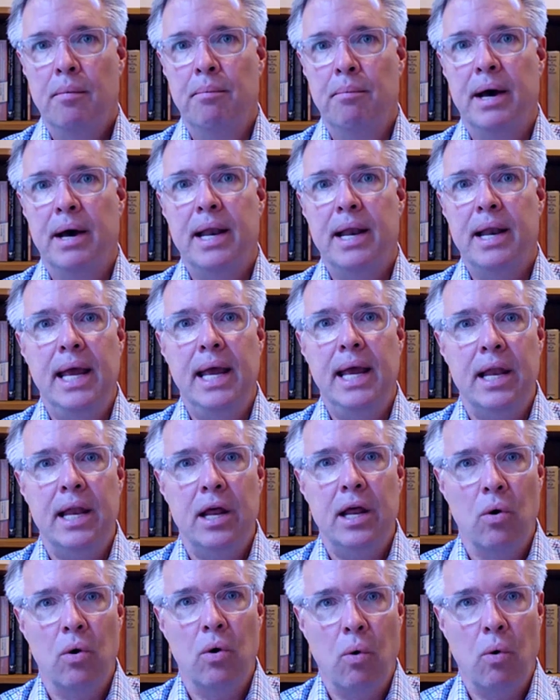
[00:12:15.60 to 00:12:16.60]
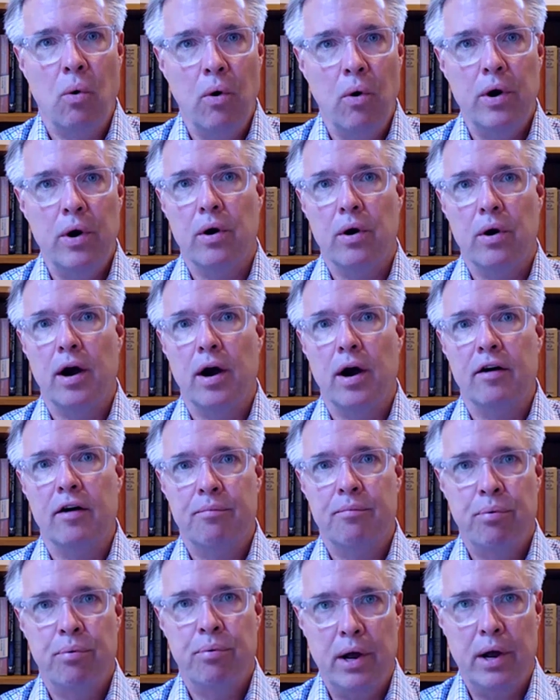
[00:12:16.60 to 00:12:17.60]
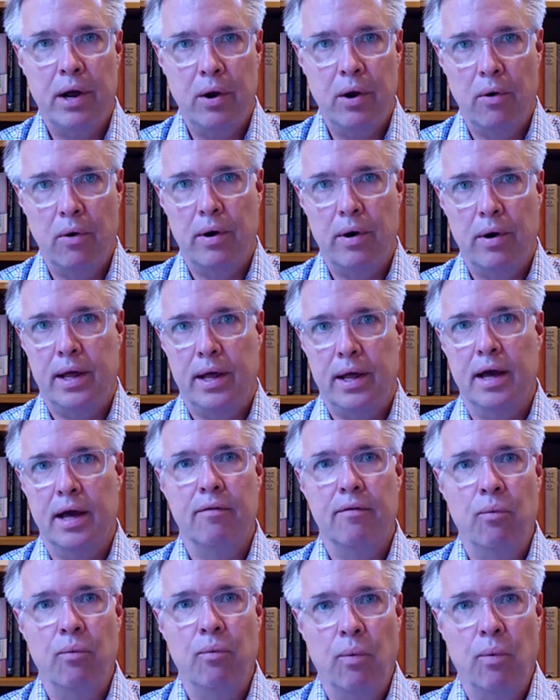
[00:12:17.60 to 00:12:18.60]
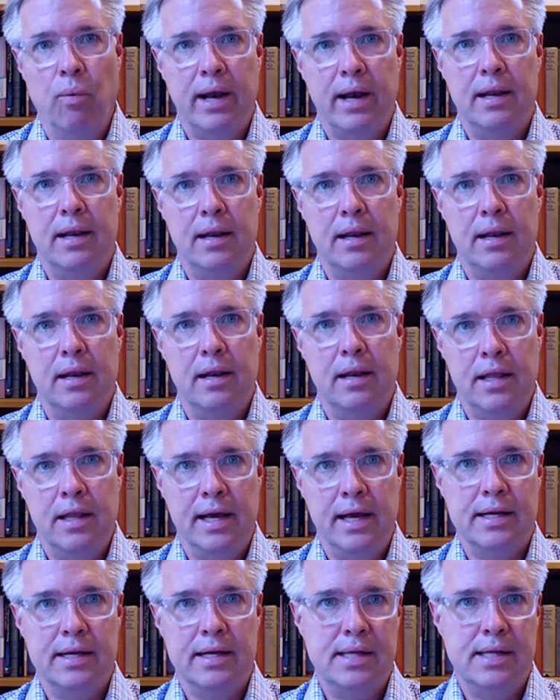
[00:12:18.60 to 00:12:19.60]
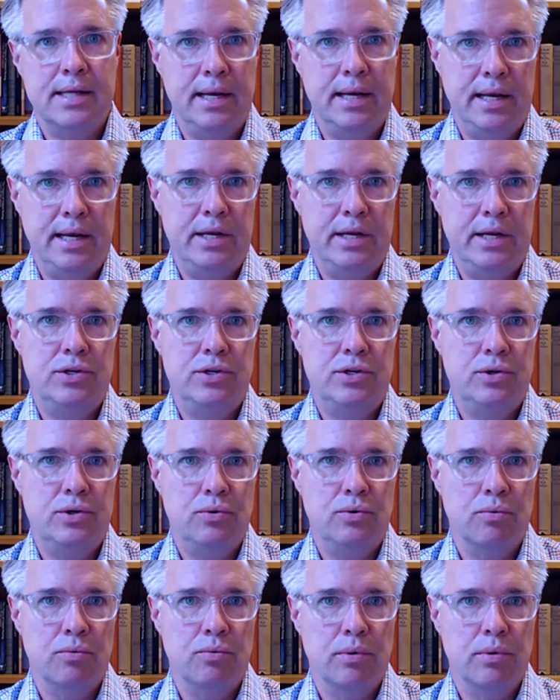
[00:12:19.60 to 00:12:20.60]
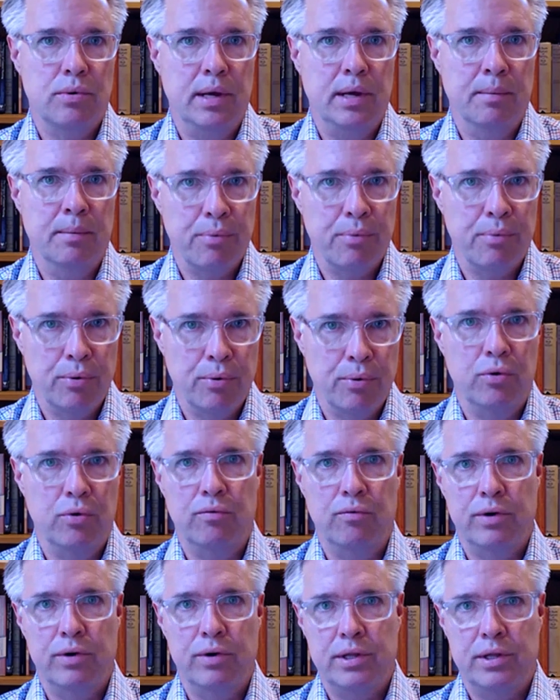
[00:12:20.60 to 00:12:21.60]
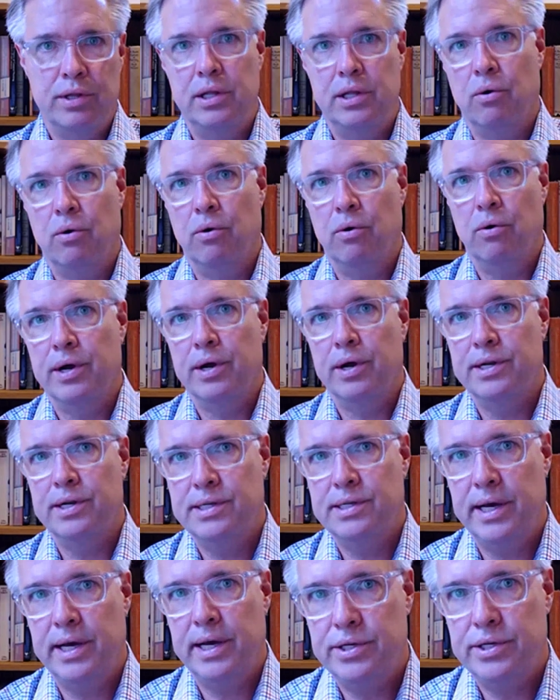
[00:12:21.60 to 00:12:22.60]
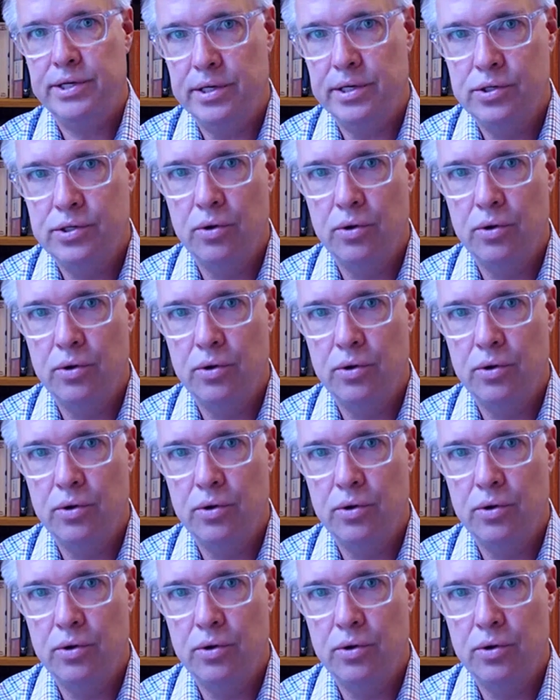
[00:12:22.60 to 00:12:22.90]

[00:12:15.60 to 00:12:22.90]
but in an order of priority of what things they need to improve within their organization.